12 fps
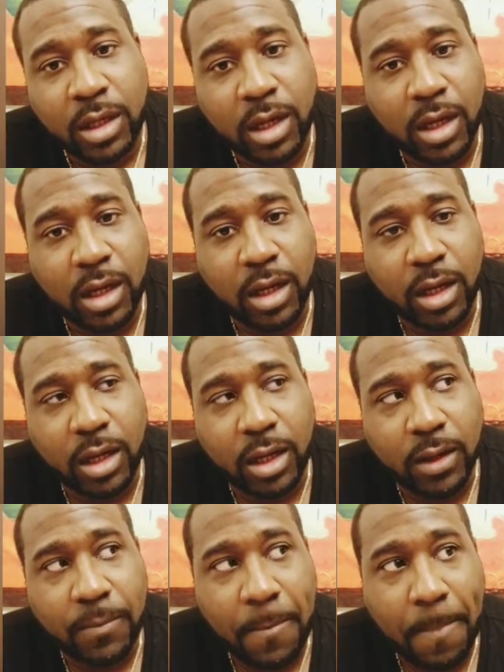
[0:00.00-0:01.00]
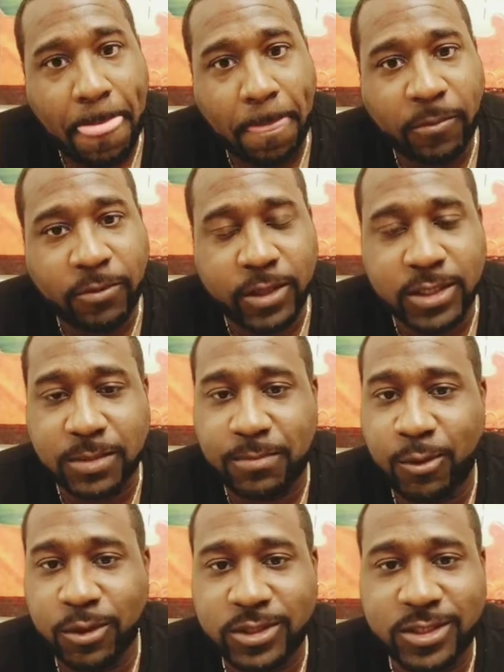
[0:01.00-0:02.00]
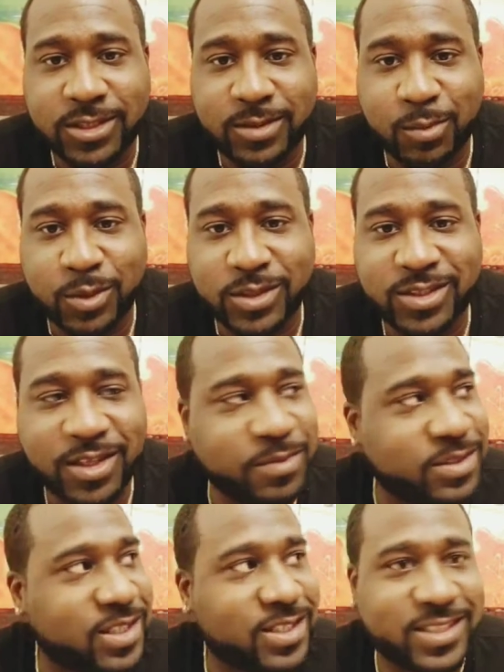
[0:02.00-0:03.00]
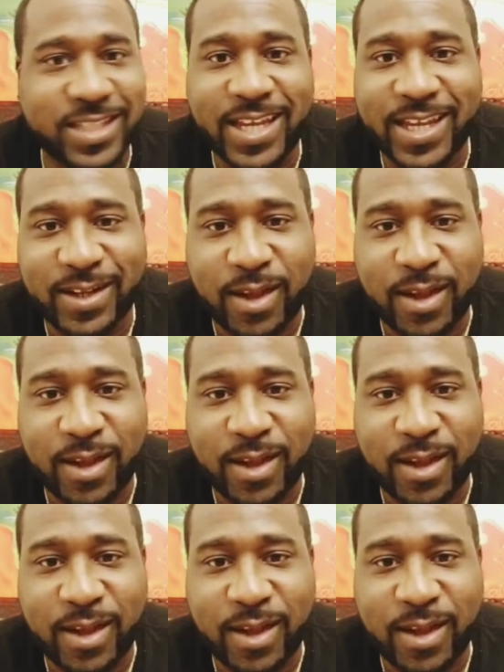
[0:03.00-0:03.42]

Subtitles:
the support system was insane.